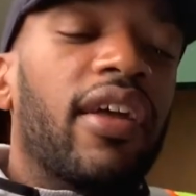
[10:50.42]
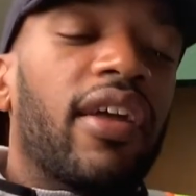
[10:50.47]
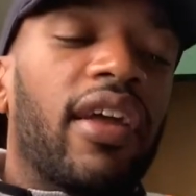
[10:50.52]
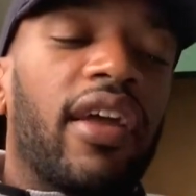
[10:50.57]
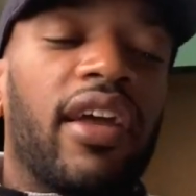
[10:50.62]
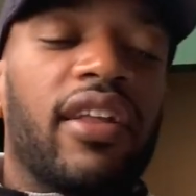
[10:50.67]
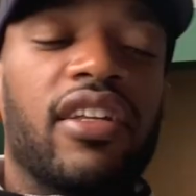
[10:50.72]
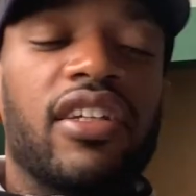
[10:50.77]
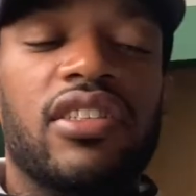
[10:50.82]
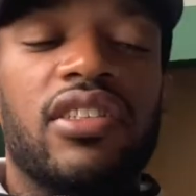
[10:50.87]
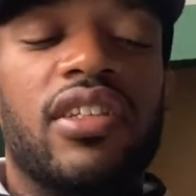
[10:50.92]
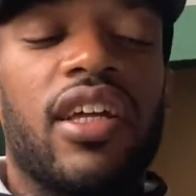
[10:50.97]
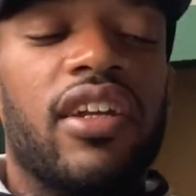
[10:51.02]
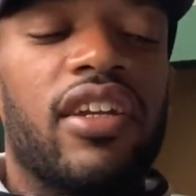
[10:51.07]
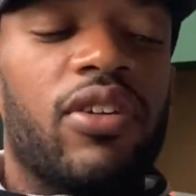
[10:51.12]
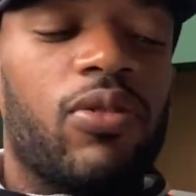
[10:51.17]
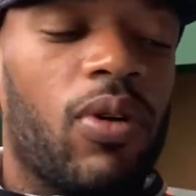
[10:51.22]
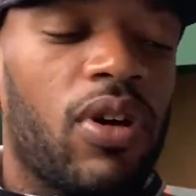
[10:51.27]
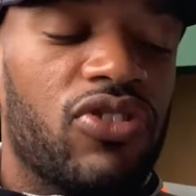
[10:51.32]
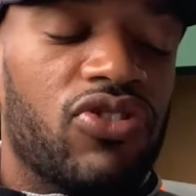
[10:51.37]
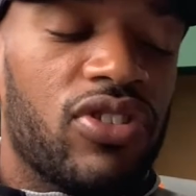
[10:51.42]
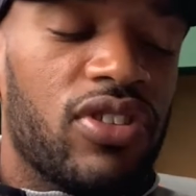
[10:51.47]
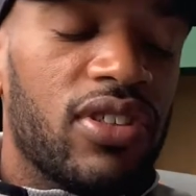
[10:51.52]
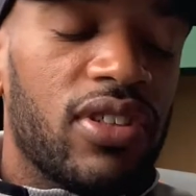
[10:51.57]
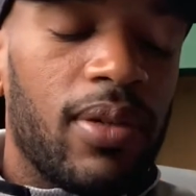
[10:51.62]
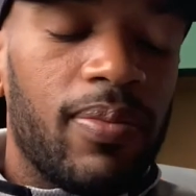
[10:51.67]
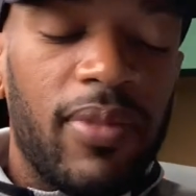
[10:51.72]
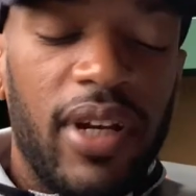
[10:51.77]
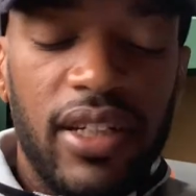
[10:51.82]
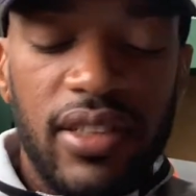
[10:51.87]
And these study questions
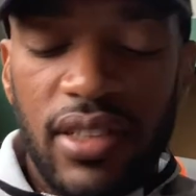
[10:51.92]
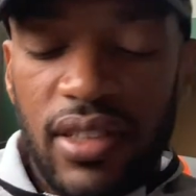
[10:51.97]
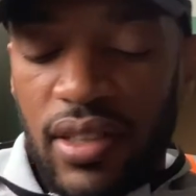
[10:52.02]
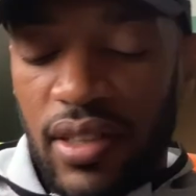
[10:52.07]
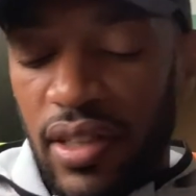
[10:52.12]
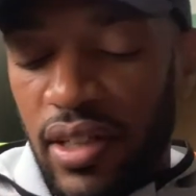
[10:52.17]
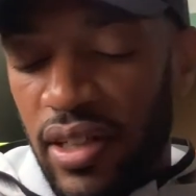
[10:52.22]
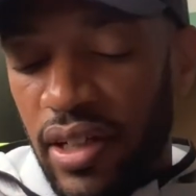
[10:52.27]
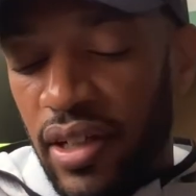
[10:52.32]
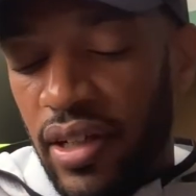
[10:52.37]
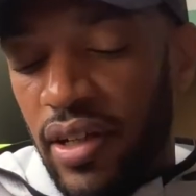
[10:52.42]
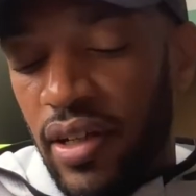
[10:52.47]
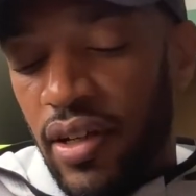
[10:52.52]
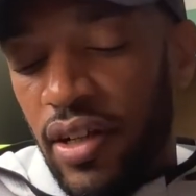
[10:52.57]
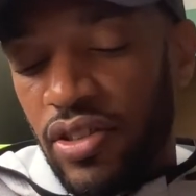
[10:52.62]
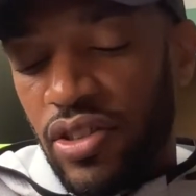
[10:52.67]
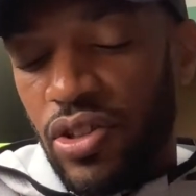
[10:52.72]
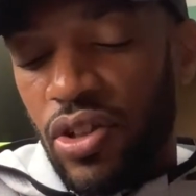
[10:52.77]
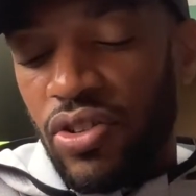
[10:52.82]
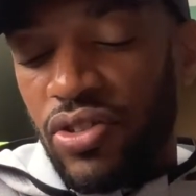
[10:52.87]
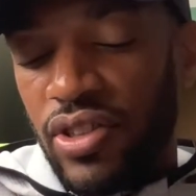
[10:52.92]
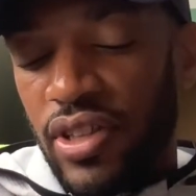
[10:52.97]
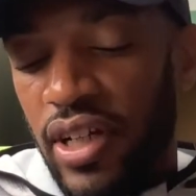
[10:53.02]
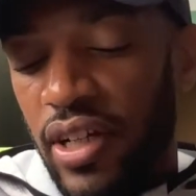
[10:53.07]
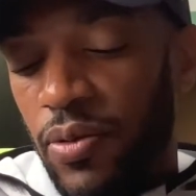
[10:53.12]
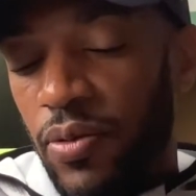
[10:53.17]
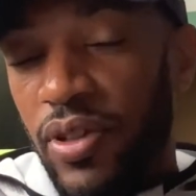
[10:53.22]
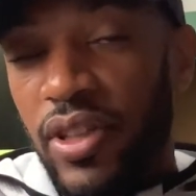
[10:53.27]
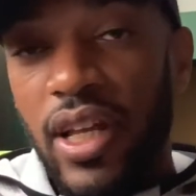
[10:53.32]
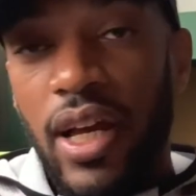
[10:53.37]
are basically
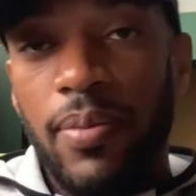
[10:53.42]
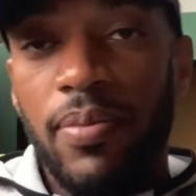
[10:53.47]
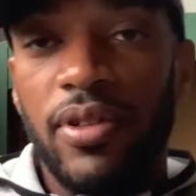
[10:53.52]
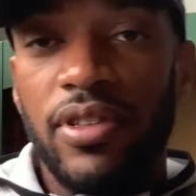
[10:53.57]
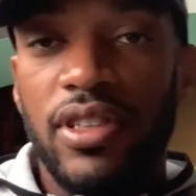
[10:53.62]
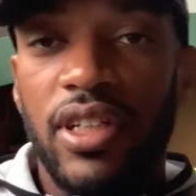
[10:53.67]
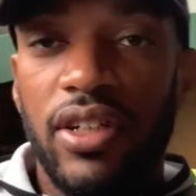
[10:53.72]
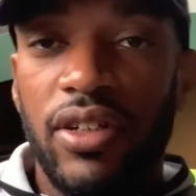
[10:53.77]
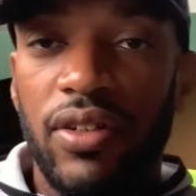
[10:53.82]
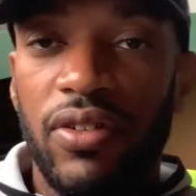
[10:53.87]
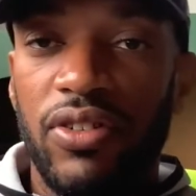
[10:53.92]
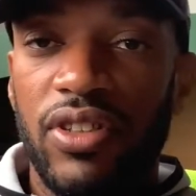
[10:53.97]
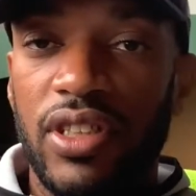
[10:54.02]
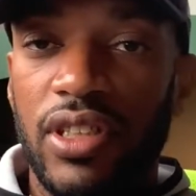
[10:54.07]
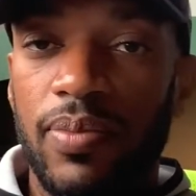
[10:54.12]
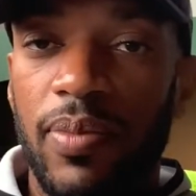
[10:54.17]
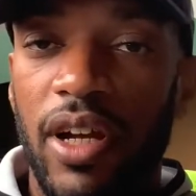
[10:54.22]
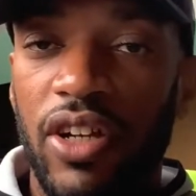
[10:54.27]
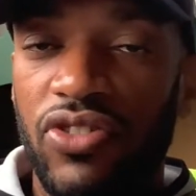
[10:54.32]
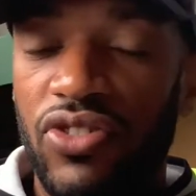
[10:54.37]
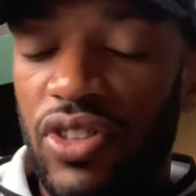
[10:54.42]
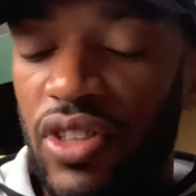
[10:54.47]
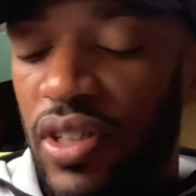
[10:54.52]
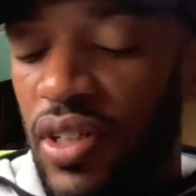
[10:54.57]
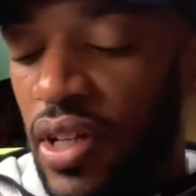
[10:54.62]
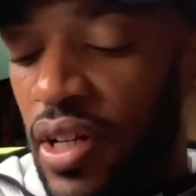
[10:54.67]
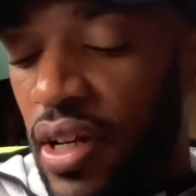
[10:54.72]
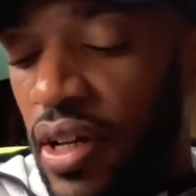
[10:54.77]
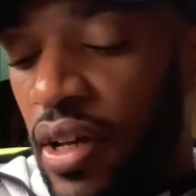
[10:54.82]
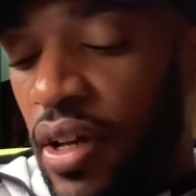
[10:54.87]
associated with that particular inspection.
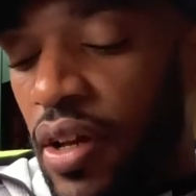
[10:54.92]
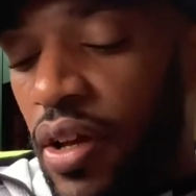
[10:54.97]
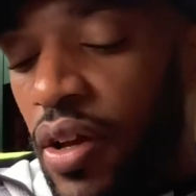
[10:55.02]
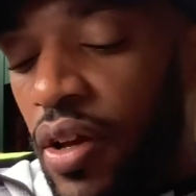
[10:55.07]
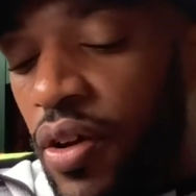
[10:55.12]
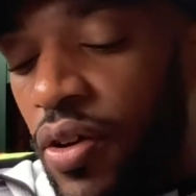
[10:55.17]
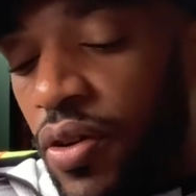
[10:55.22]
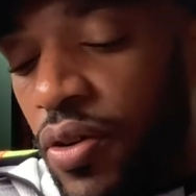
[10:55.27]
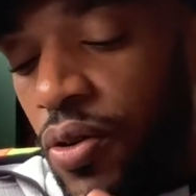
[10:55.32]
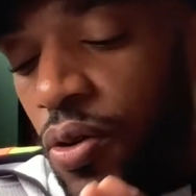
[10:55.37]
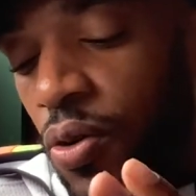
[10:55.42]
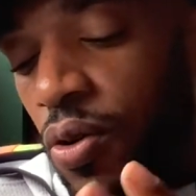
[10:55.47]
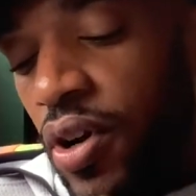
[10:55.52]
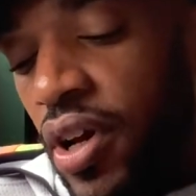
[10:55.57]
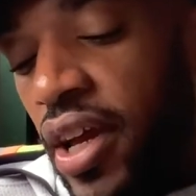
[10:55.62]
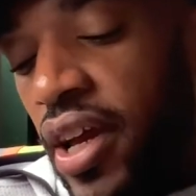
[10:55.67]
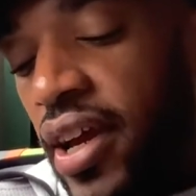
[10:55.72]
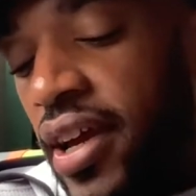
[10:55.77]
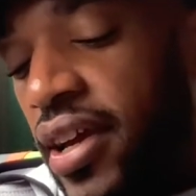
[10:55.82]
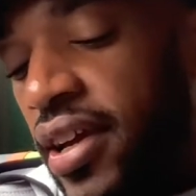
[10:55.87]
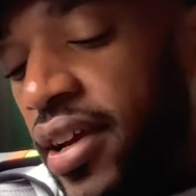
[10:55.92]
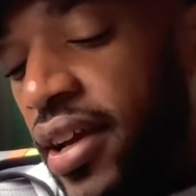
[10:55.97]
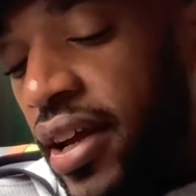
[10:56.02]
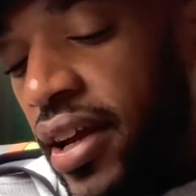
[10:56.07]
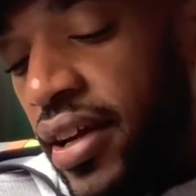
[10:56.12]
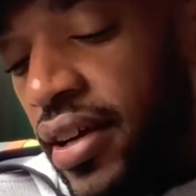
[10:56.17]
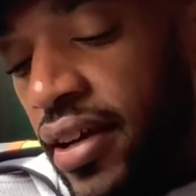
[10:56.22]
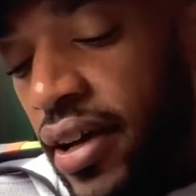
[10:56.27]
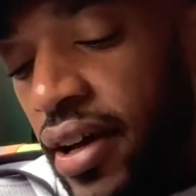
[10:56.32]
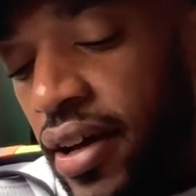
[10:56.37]
Go ahead
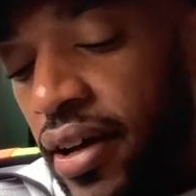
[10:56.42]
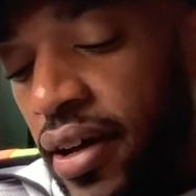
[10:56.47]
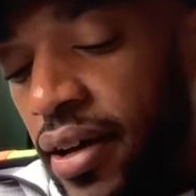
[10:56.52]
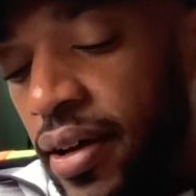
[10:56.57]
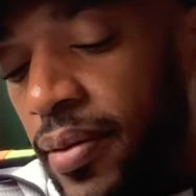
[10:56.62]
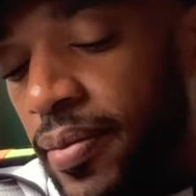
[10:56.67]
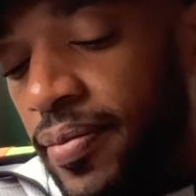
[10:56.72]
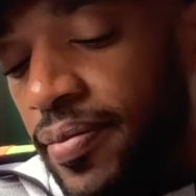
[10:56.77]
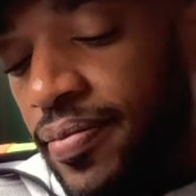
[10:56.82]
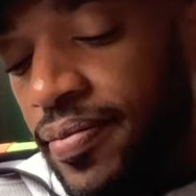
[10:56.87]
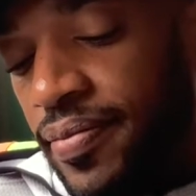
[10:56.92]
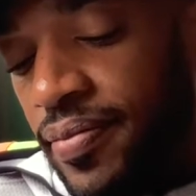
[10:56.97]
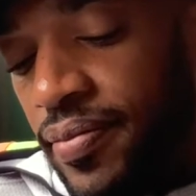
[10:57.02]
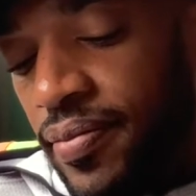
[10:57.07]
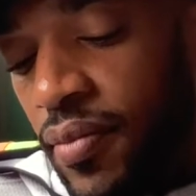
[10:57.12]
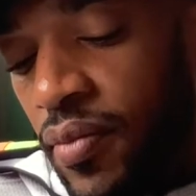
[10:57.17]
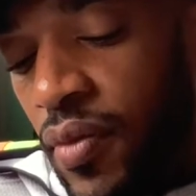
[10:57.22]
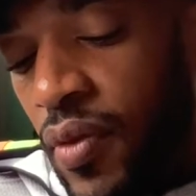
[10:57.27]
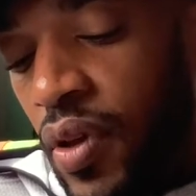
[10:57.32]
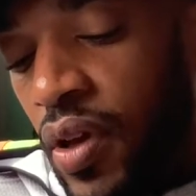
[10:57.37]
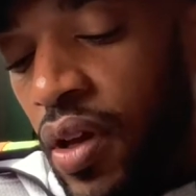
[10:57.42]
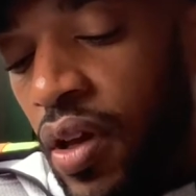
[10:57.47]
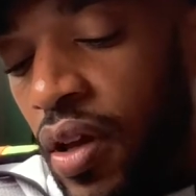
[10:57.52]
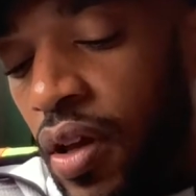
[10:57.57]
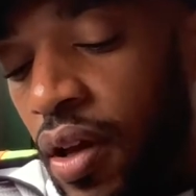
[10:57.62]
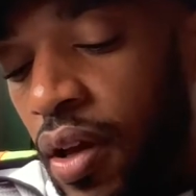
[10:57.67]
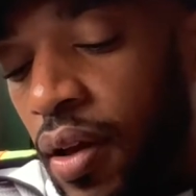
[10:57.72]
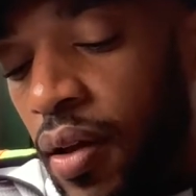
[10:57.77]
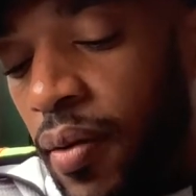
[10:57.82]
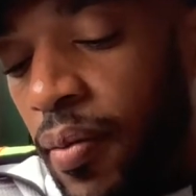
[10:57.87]
and
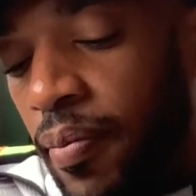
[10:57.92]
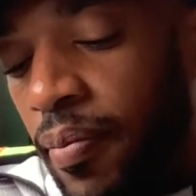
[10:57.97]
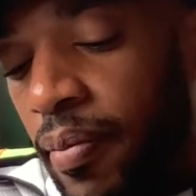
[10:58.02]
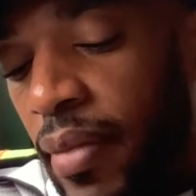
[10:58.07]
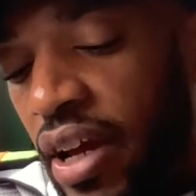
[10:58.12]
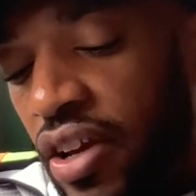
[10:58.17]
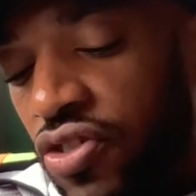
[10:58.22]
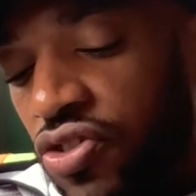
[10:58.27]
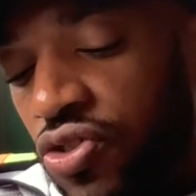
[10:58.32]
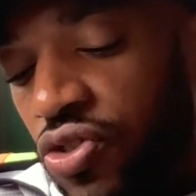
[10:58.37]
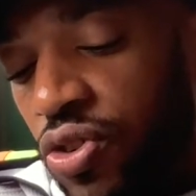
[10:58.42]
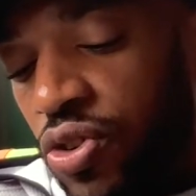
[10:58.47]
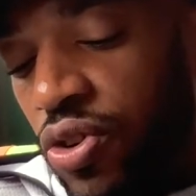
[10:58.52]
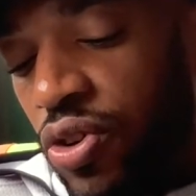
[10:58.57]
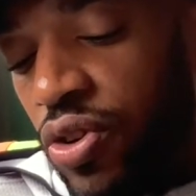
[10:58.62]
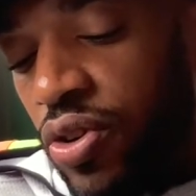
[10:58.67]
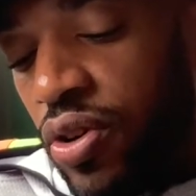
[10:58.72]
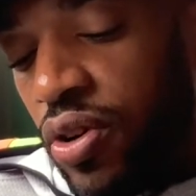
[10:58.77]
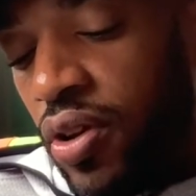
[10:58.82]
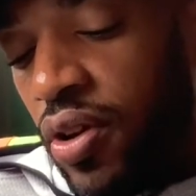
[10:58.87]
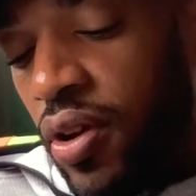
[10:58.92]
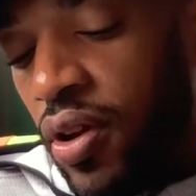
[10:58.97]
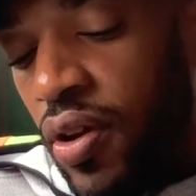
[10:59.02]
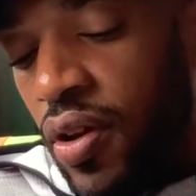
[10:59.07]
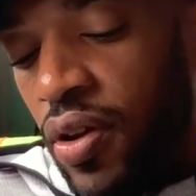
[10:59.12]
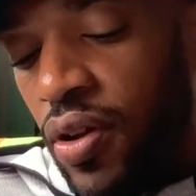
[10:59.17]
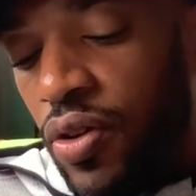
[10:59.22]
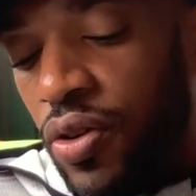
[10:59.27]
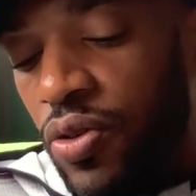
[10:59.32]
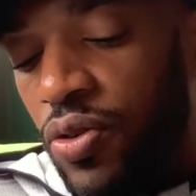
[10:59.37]
make sure
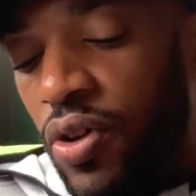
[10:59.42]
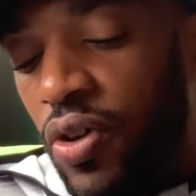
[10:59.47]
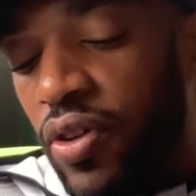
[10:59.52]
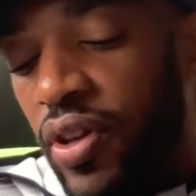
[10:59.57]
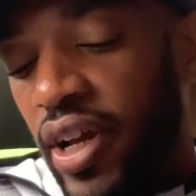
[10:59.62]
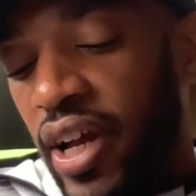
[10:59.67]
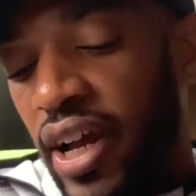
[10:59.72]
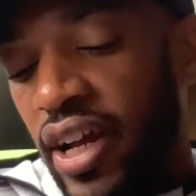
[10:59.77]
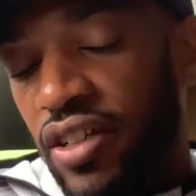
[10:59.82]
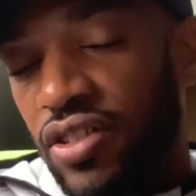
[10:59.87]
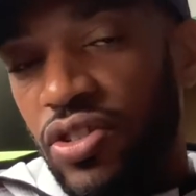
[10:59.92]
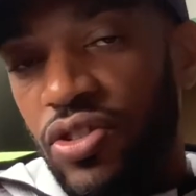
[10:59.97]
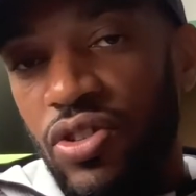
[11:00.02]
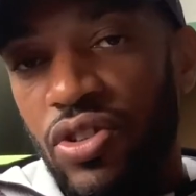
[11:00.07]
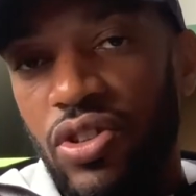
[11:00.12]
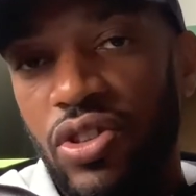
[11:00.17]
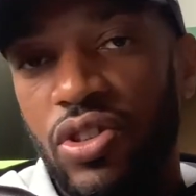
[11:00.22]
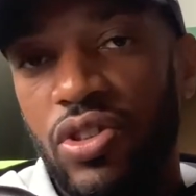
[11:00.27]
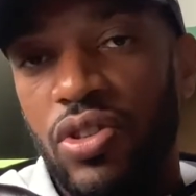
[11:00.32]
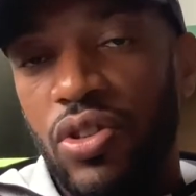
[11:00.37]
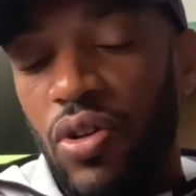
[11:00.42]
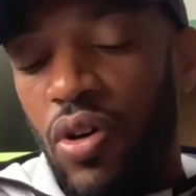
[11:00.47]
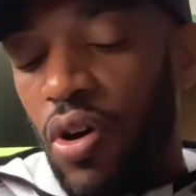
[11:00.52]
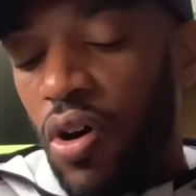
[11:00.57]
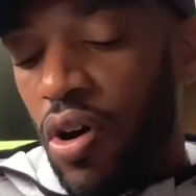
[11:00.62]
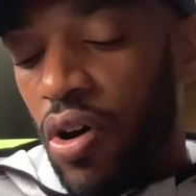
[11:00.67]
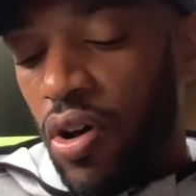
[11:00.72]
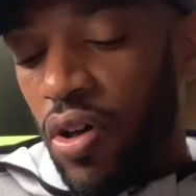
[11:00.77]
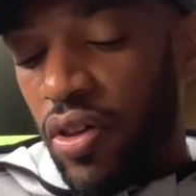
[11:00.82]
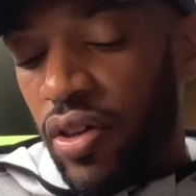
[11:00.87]
you know the answers to
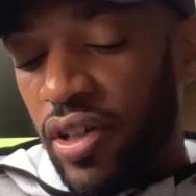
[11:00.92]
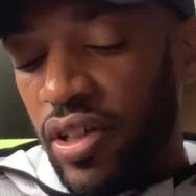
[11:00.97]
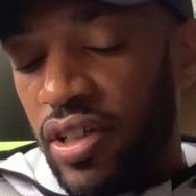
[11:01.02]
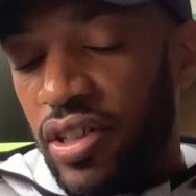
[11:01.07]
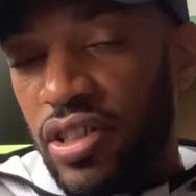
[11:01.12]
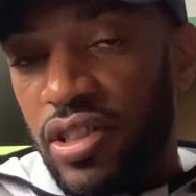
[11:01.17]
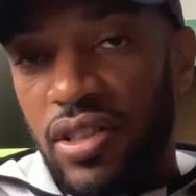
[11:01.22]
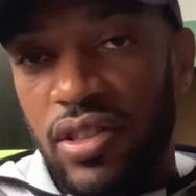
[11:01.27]
all the